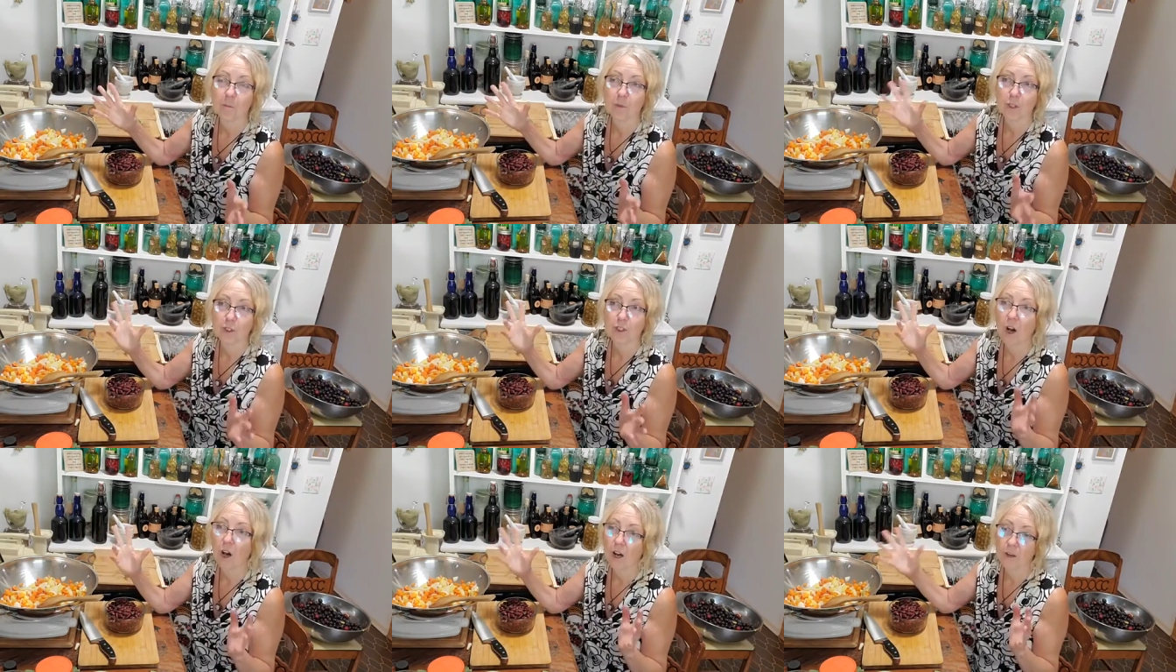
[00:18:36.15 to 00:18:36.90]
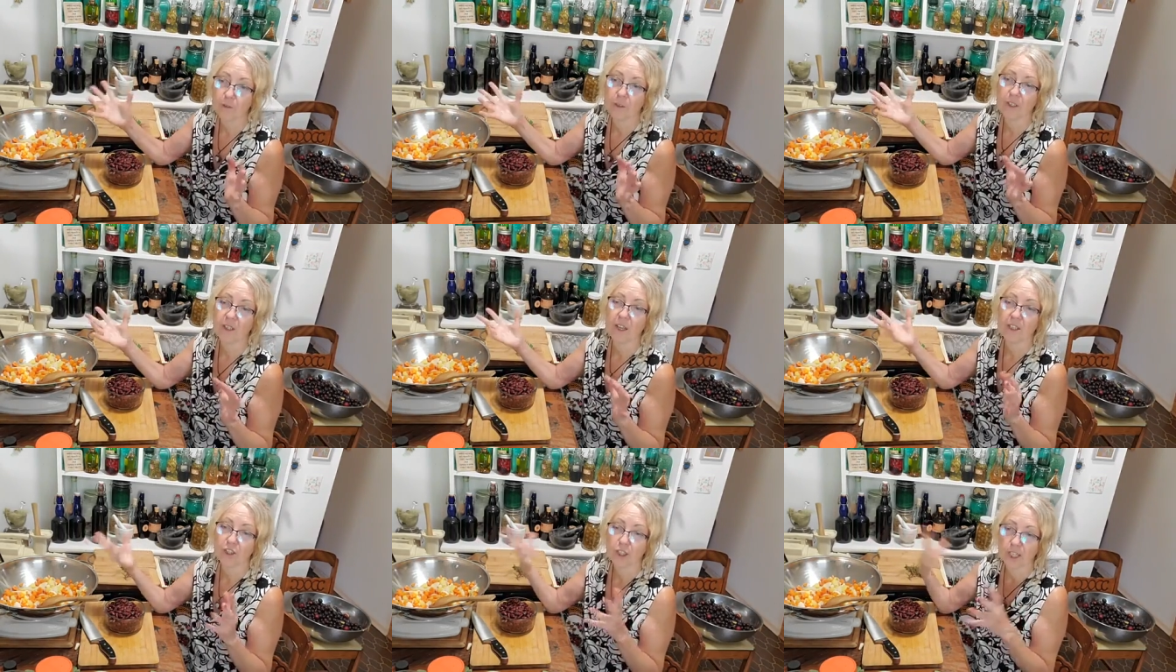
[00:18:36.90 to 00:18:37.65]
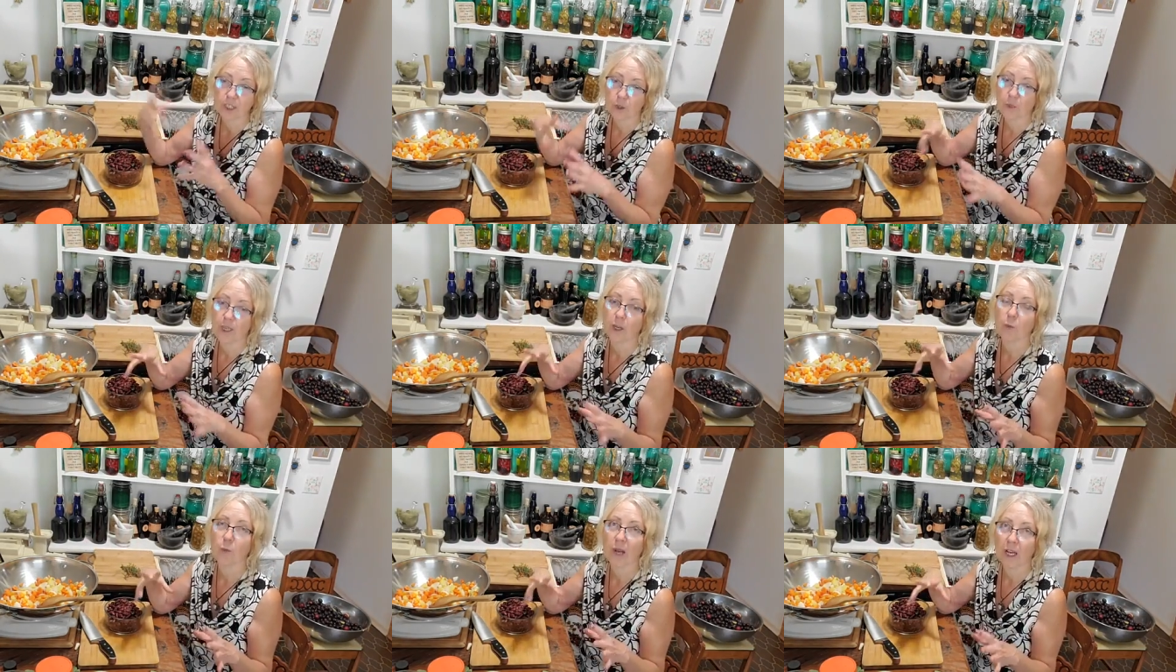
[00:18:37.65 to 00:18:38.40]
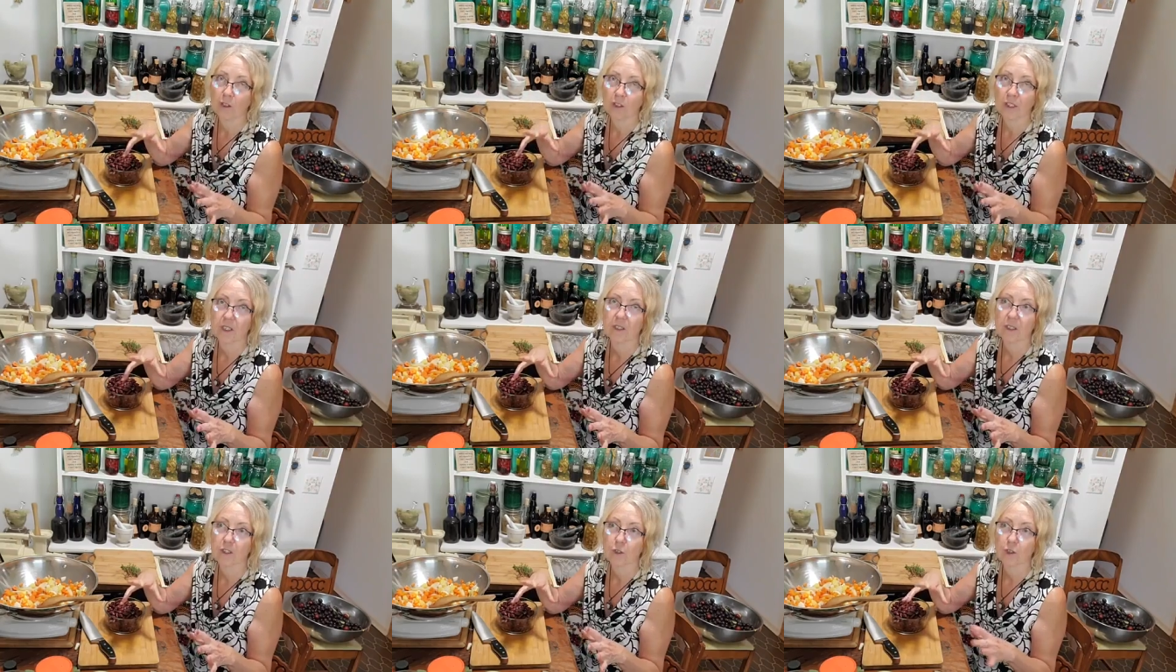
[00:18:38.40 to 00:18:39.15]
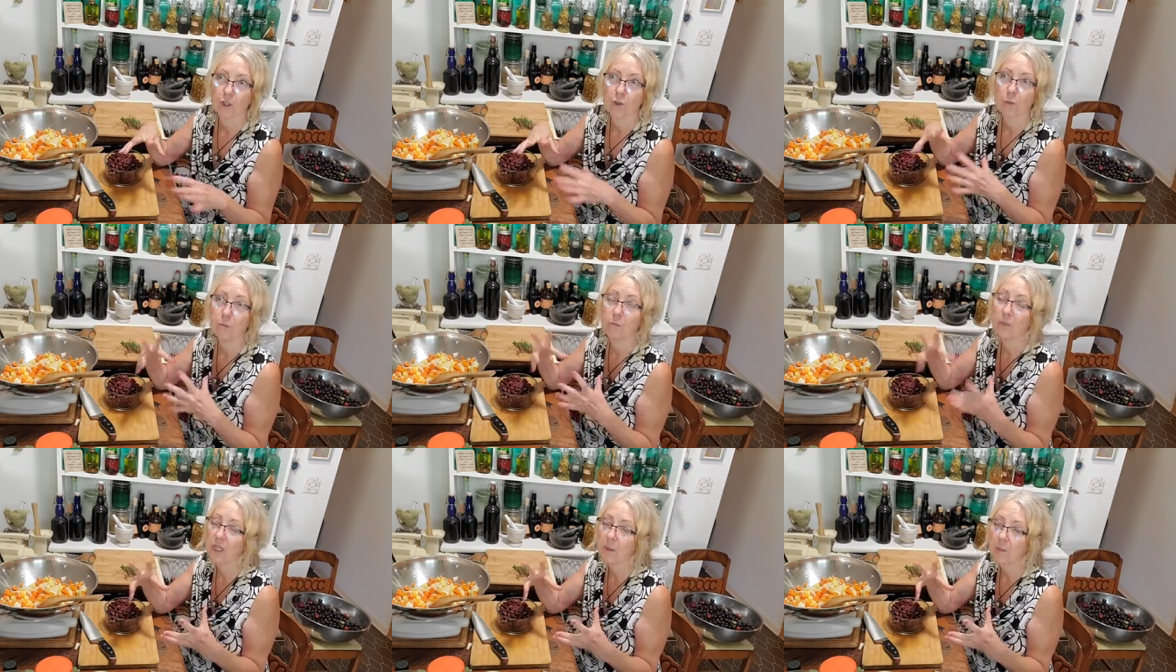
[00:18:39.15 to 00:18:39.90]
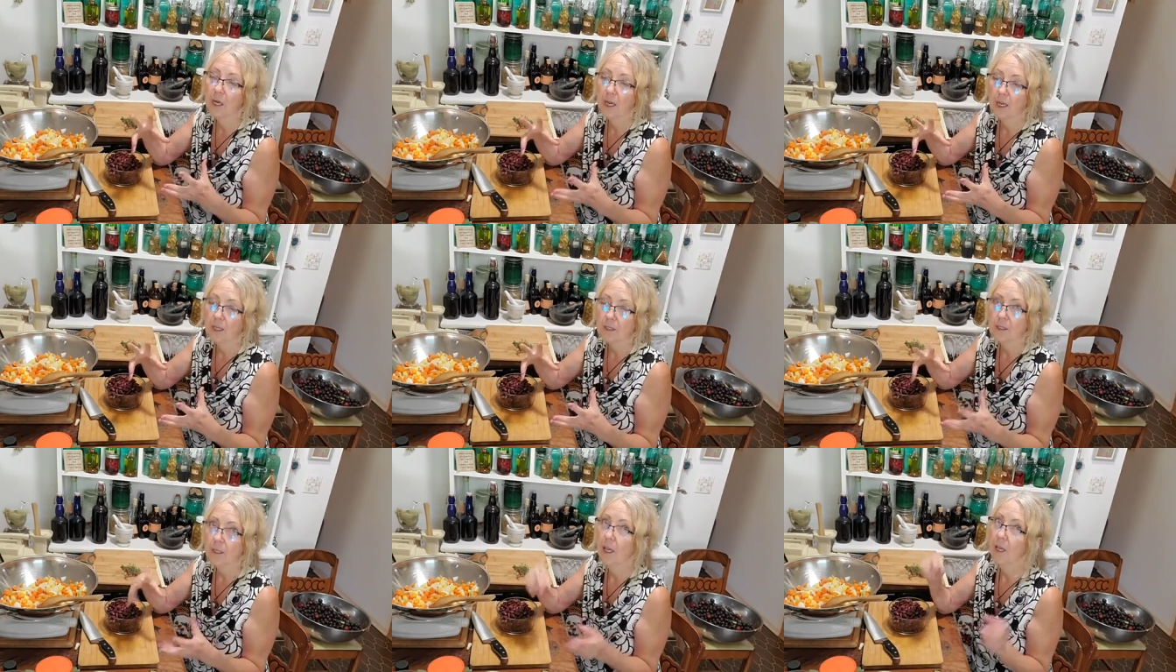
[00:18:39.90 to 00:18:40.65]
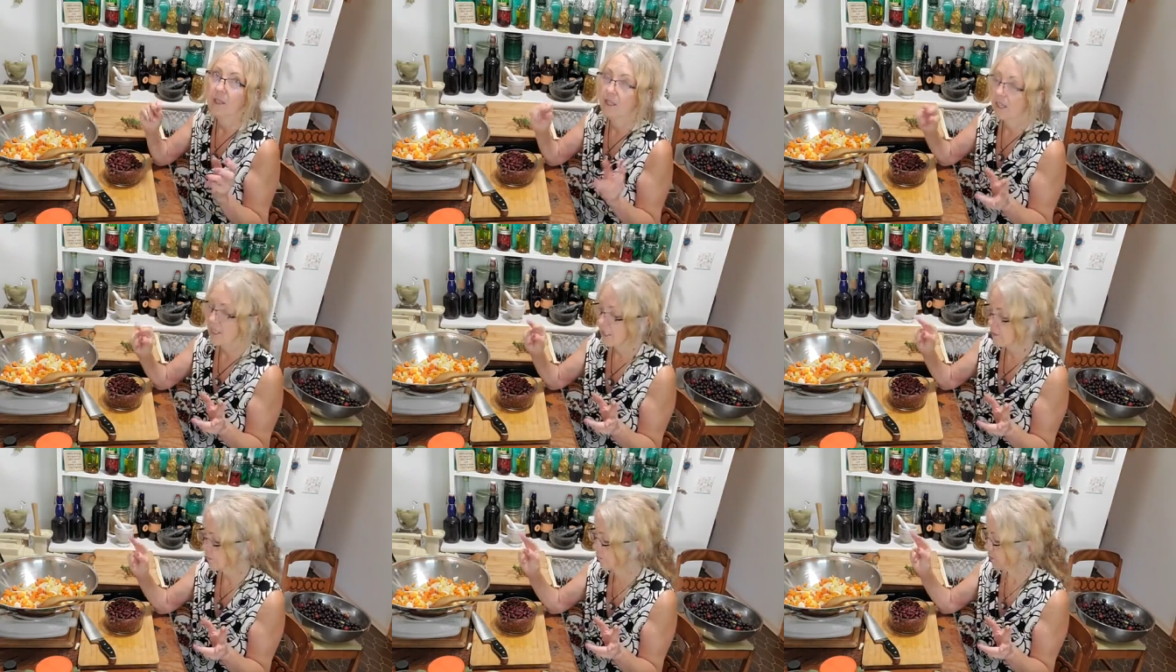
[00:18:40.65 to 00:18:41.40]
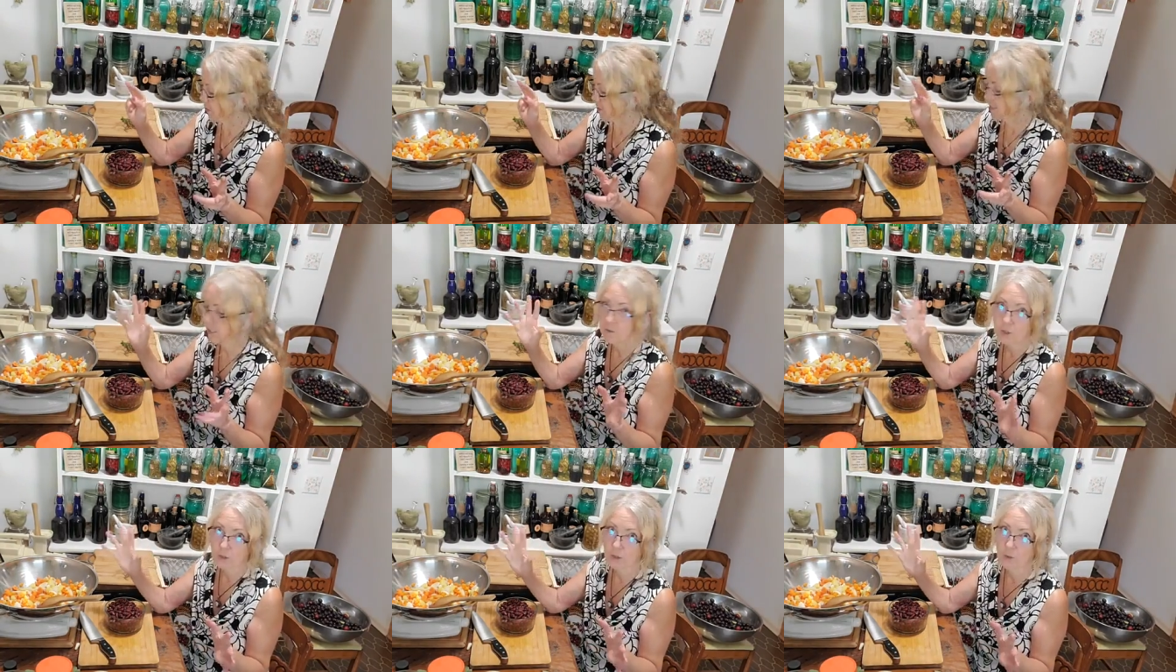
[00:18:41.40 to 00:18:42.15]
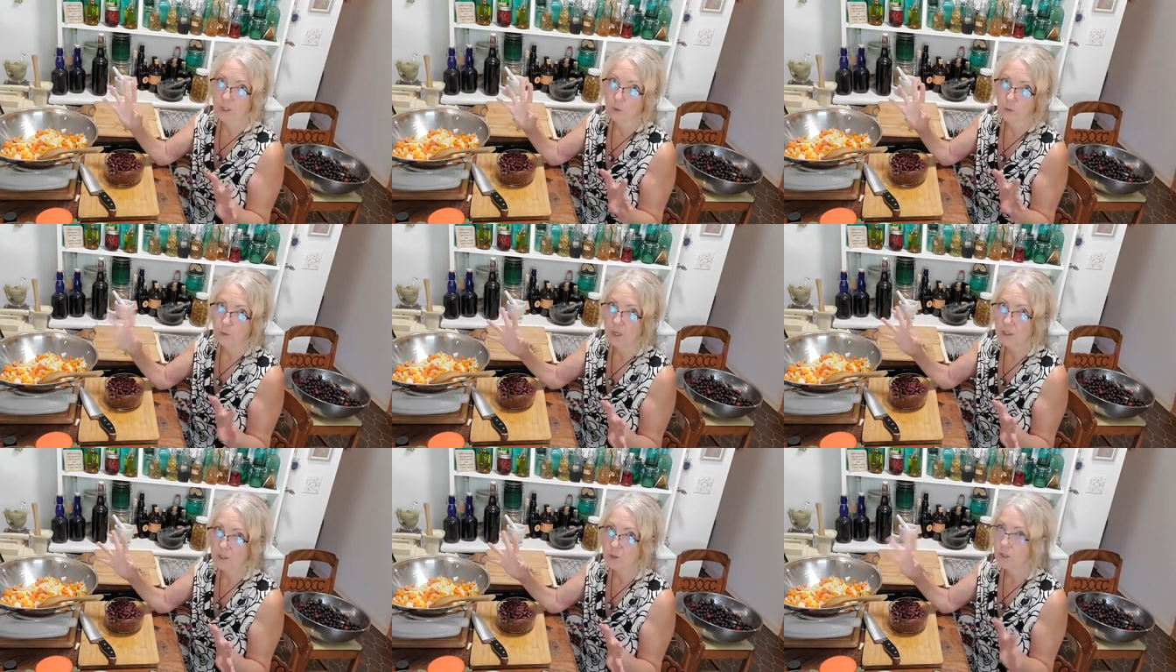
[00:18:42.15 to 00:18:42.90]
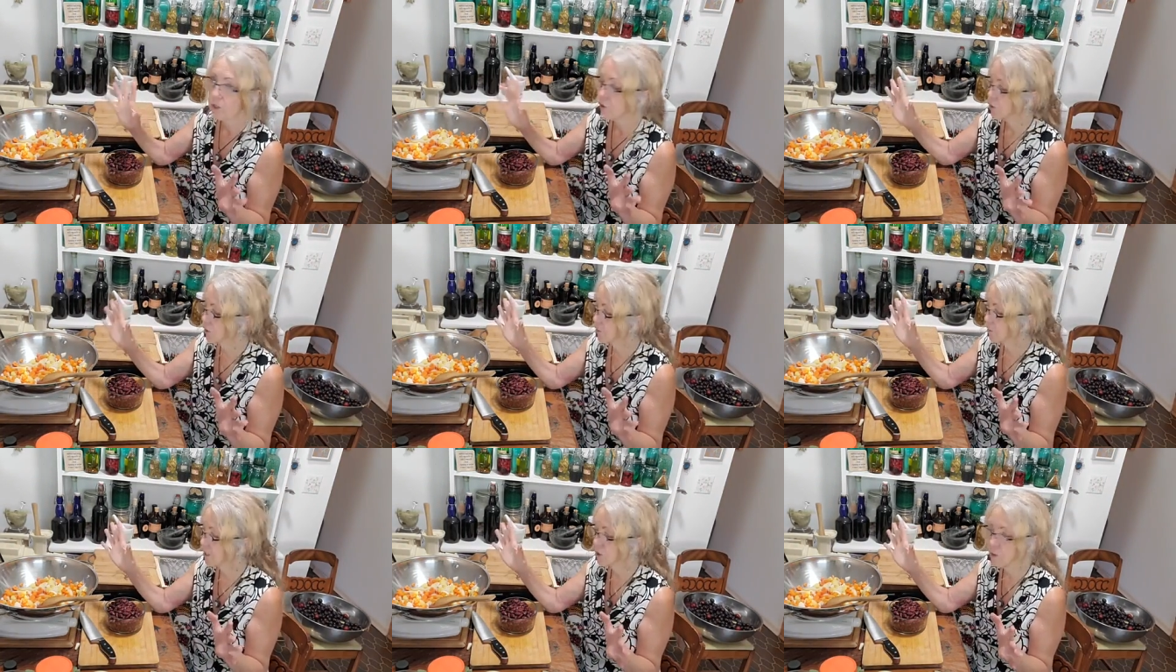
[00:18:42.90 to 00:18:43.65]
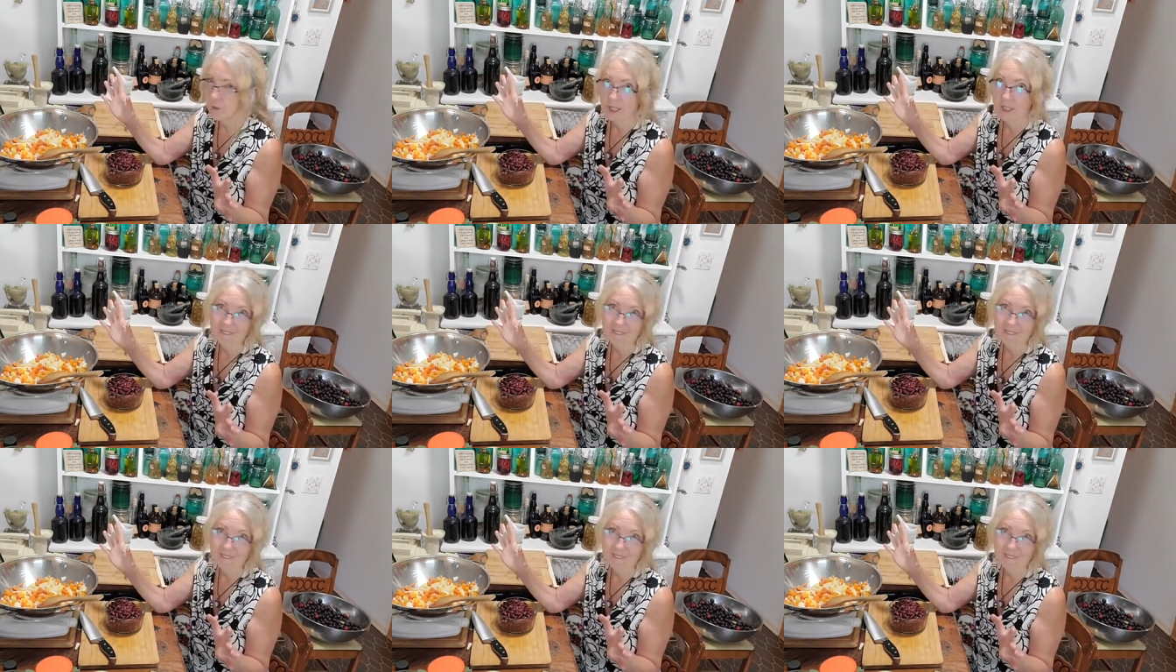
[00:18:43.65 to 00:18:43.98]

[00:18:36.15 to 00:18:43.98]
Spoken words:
there's often a gentle way around it so that you minimize the negative effects of doing what you want to do that you shouldn't be doing.